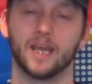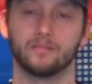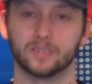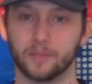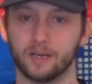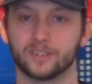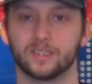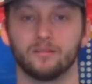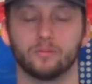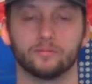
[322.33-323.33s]
it was a bit of a
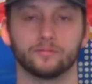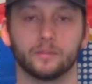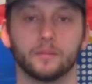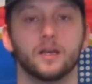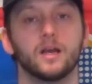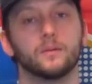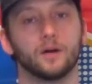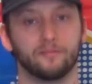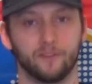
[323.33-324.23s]
tough one for them, but I